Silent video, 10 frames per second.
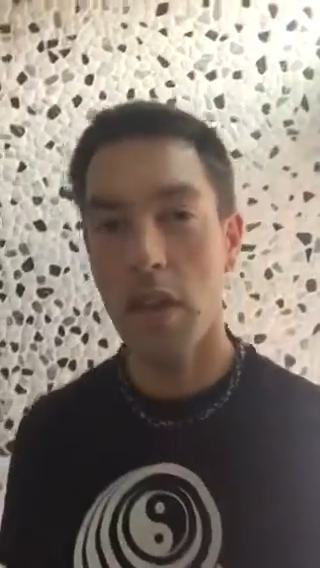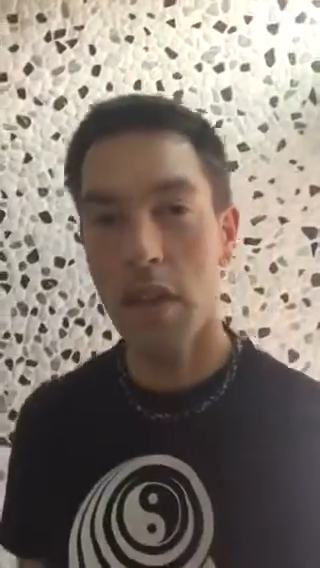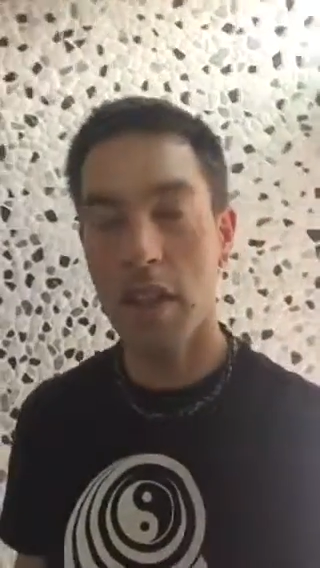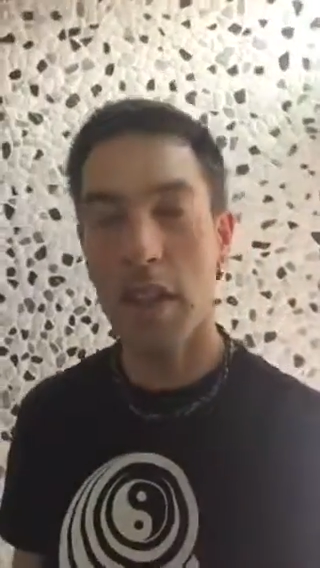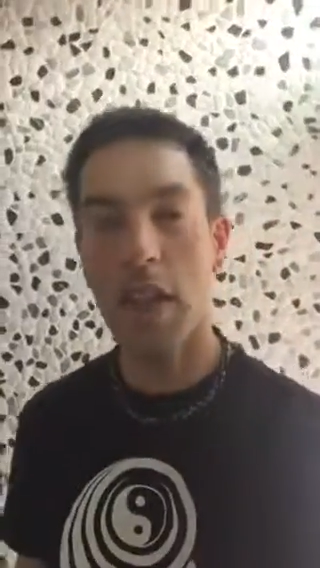I
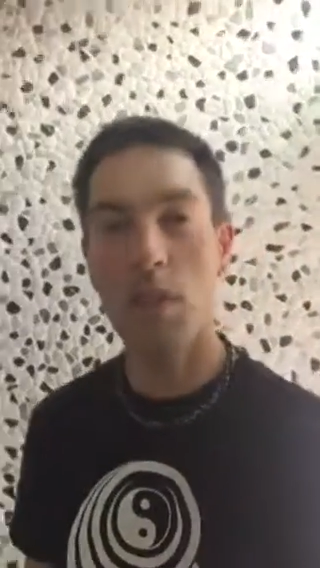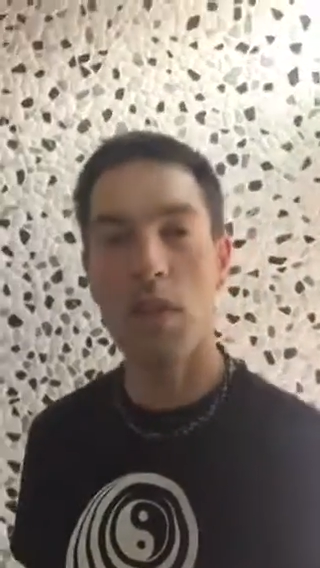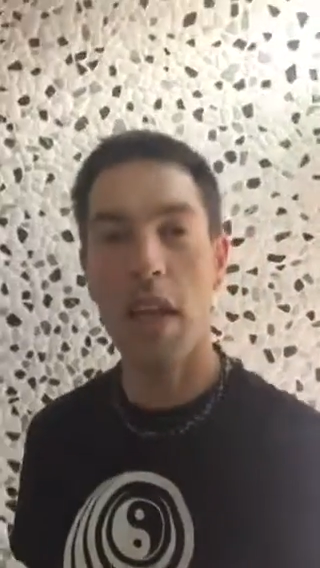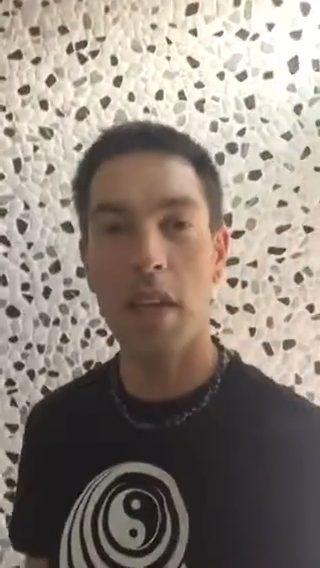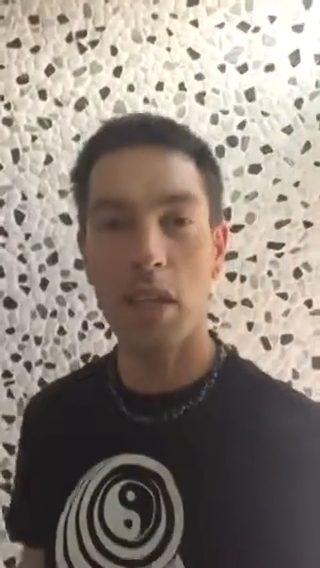think the heat was
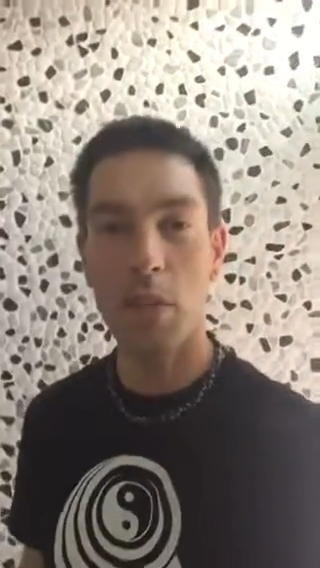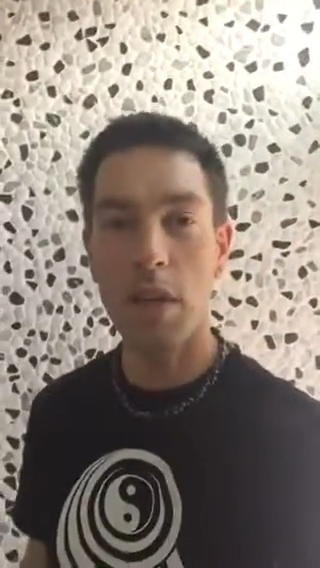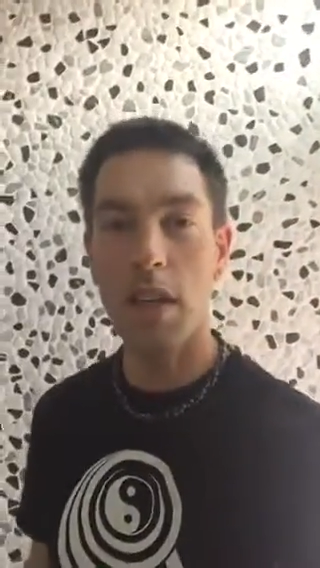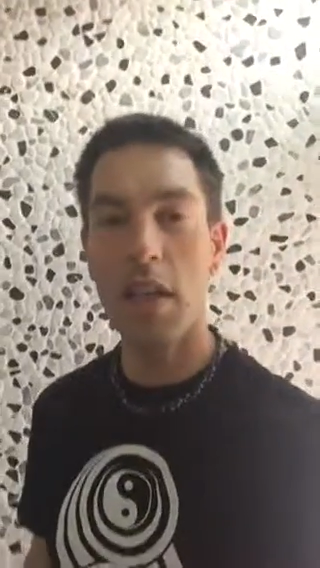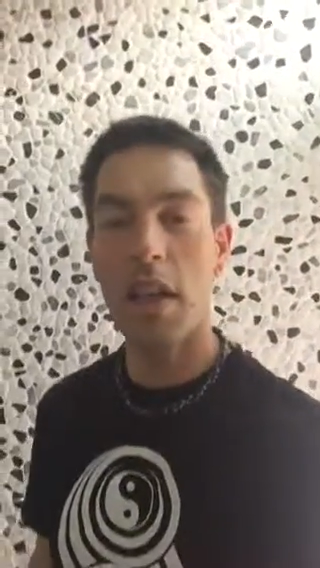getting to
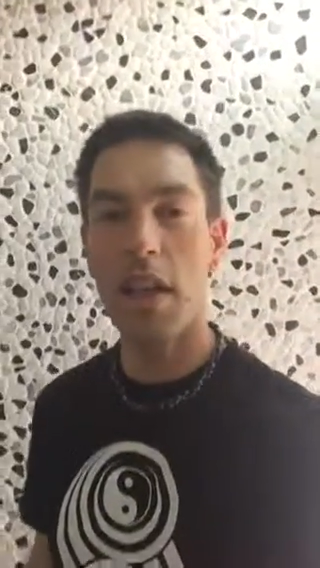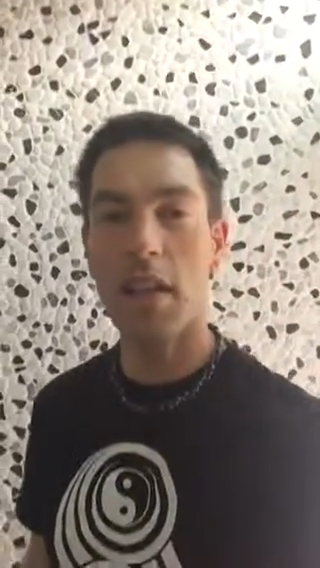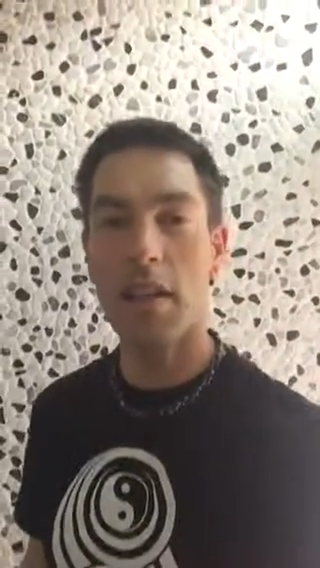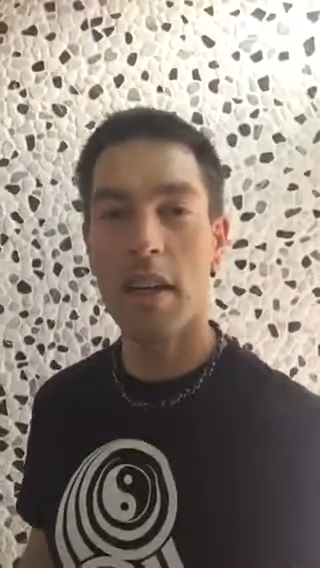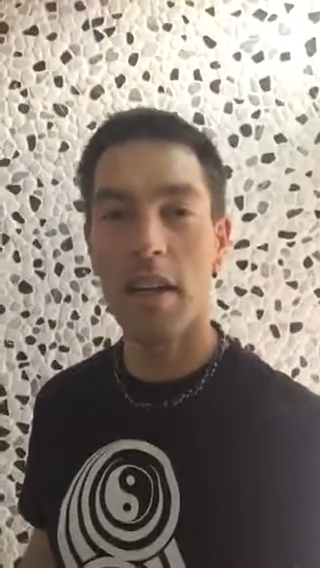me,
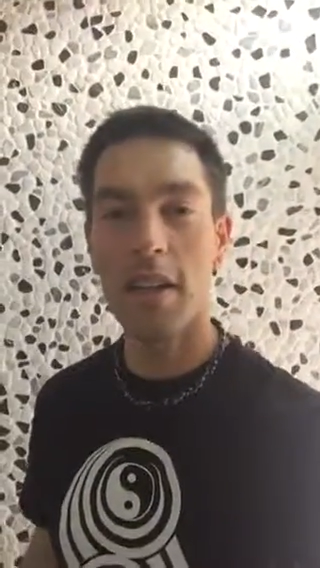and